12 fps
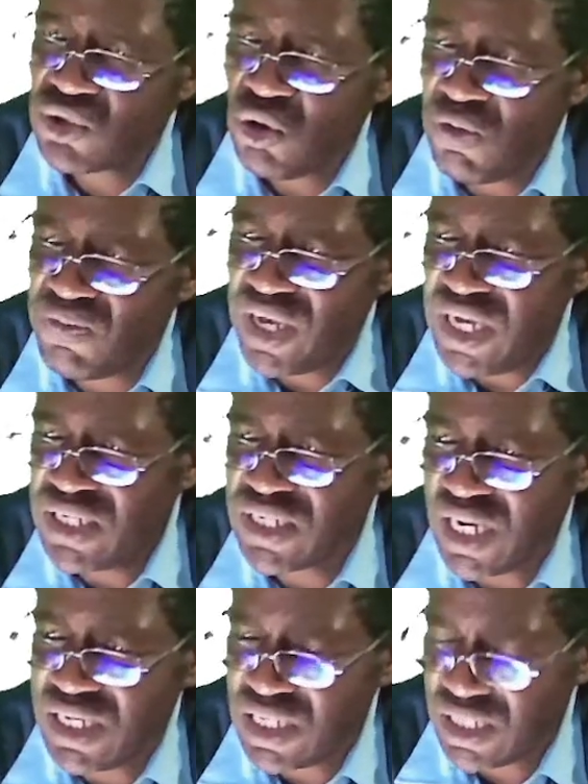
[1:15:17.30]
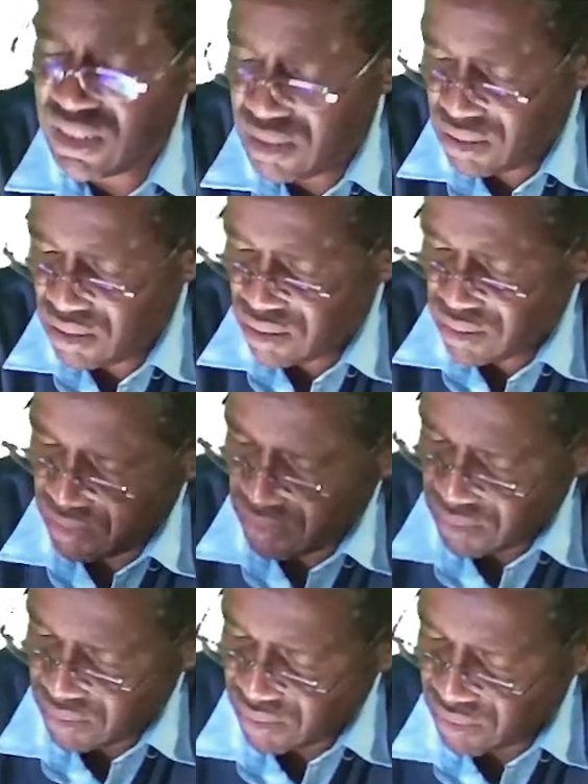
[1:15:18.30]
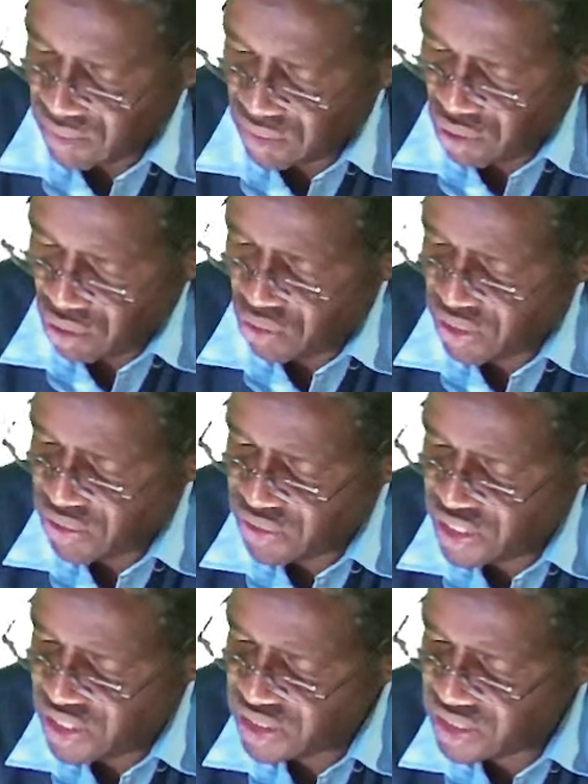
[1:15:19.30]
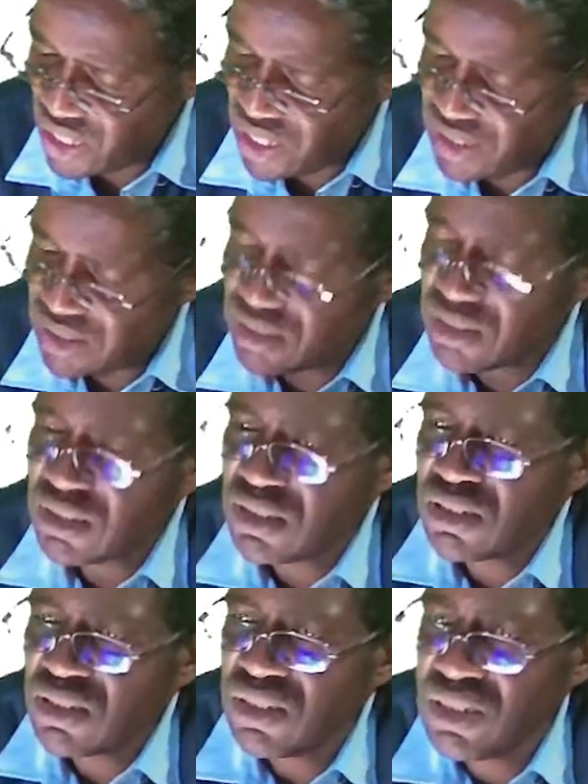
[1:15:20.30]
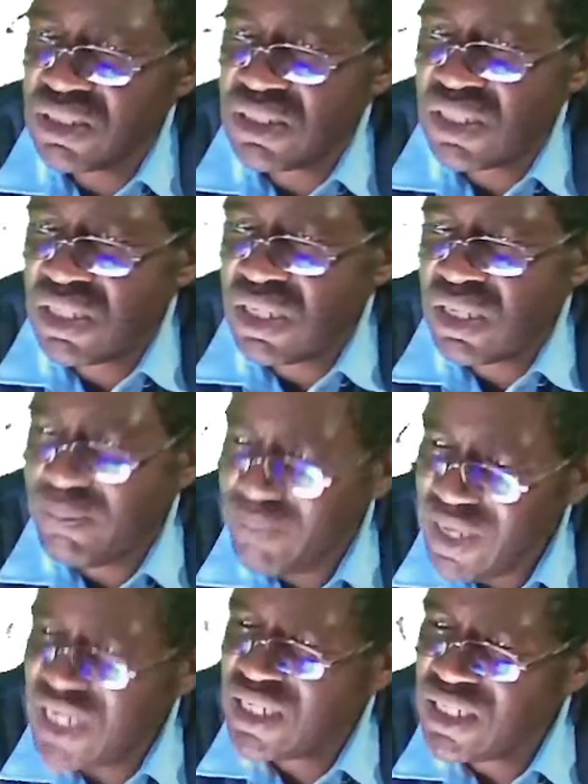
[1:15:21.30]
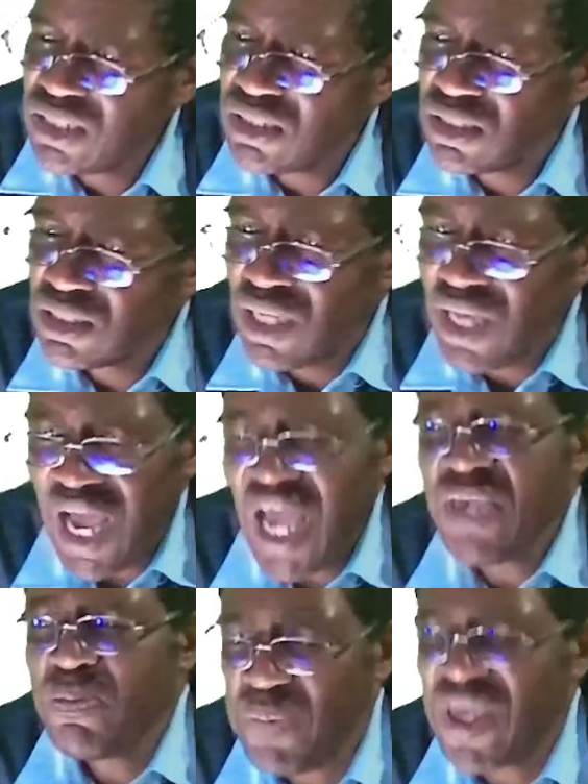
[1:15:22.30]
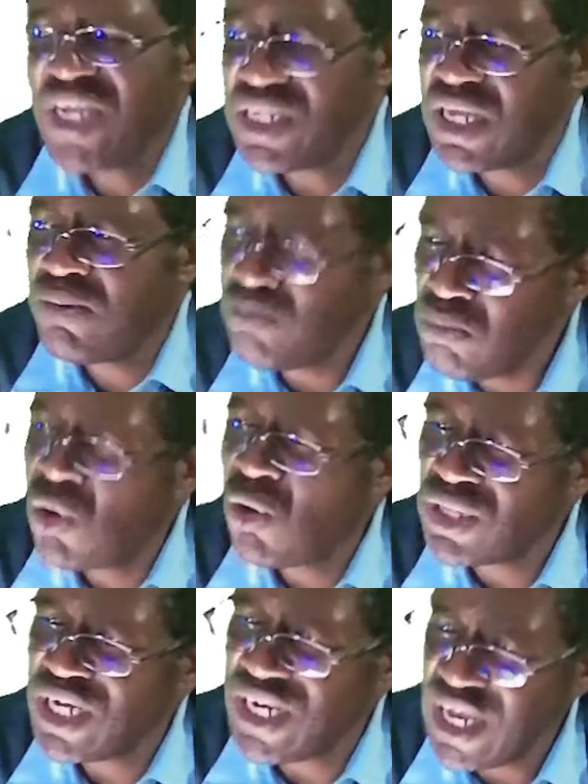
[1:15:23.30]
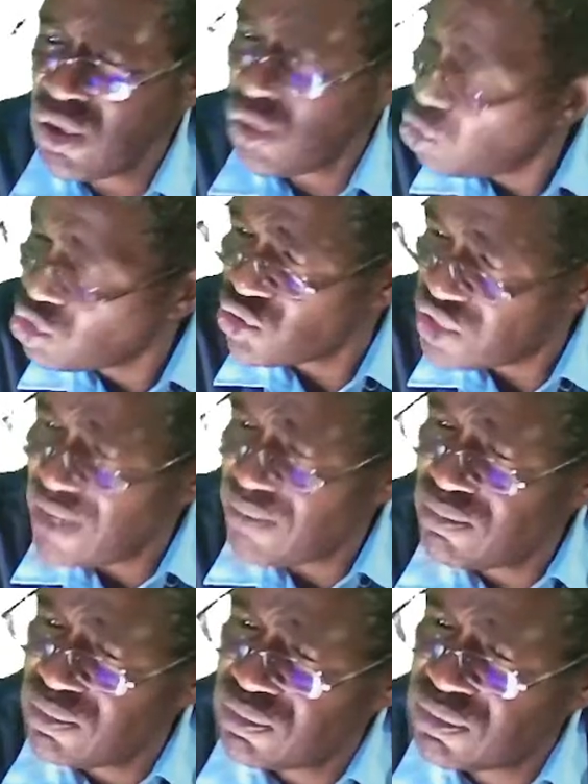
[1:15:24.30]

of 800 on the credit side, meaning I paid them more than I owe to them.